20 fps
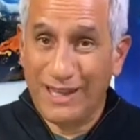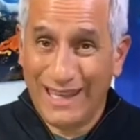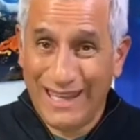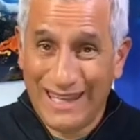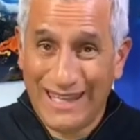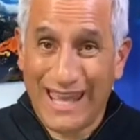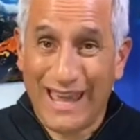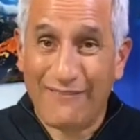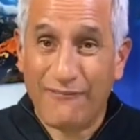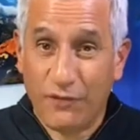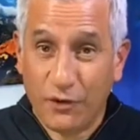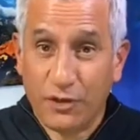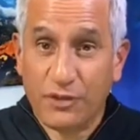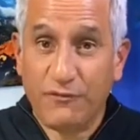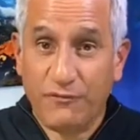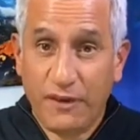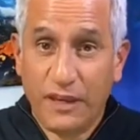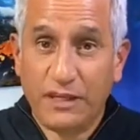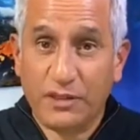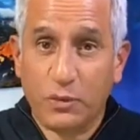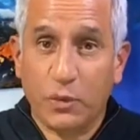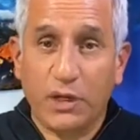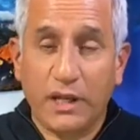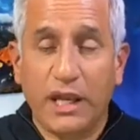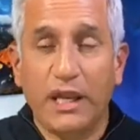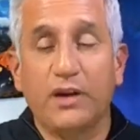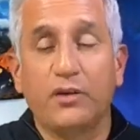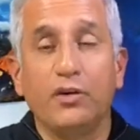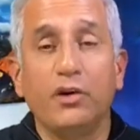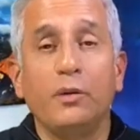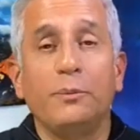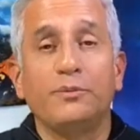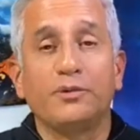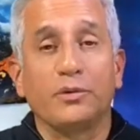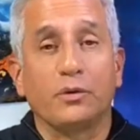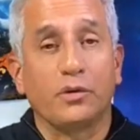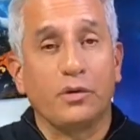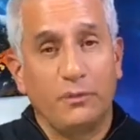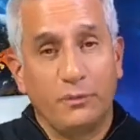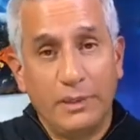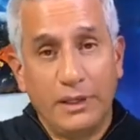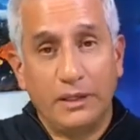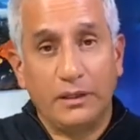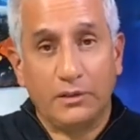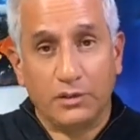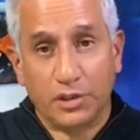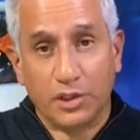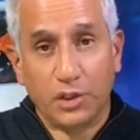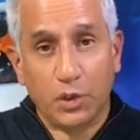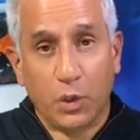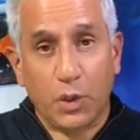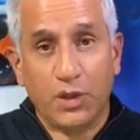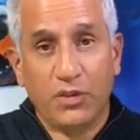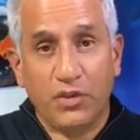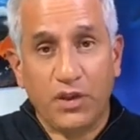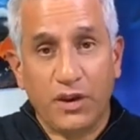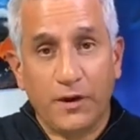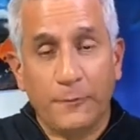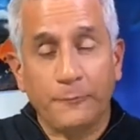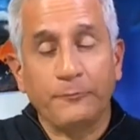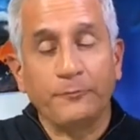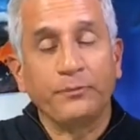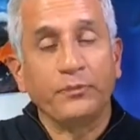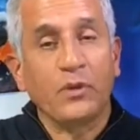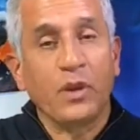in that first phase 1A group, so we're going to be a little short there.